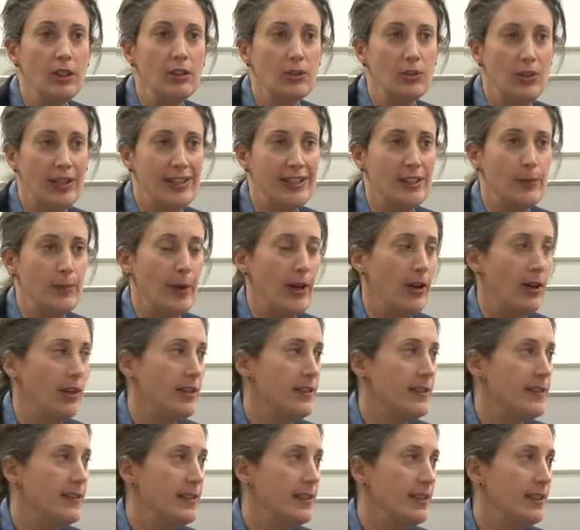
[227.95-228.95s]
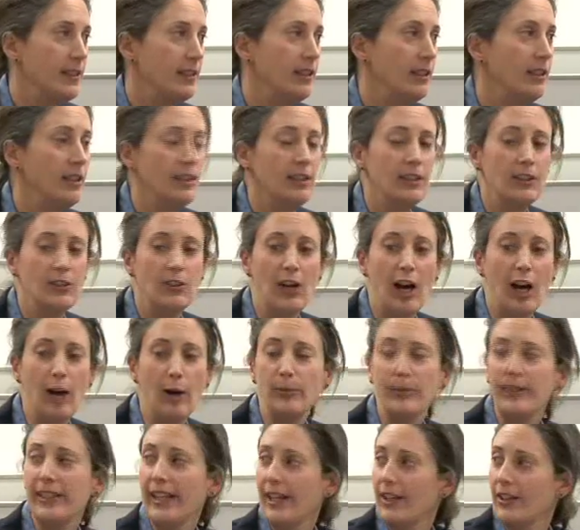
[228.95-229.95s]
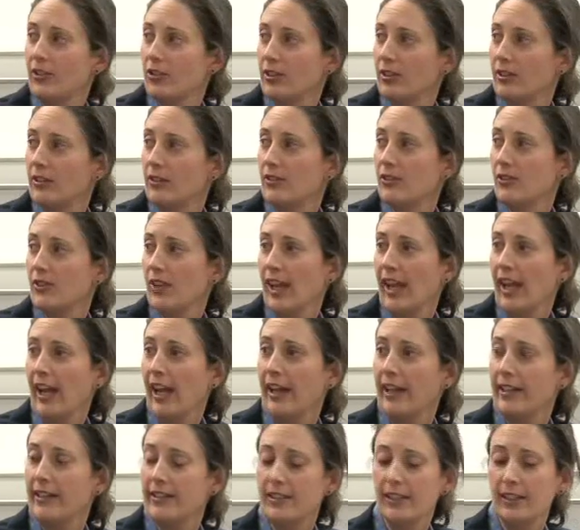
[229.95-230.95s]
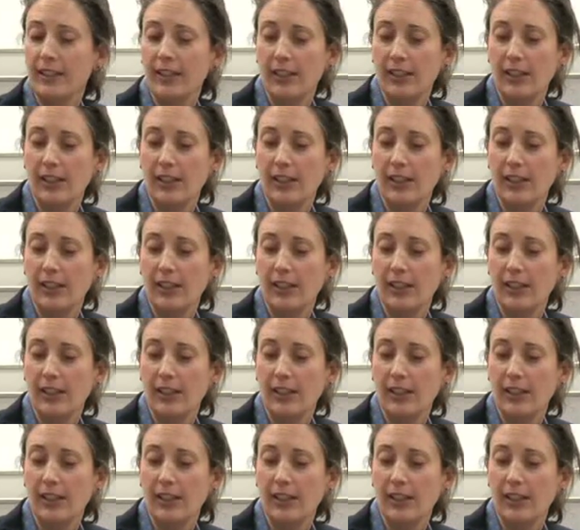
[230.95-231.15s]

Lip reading: transparency obligations and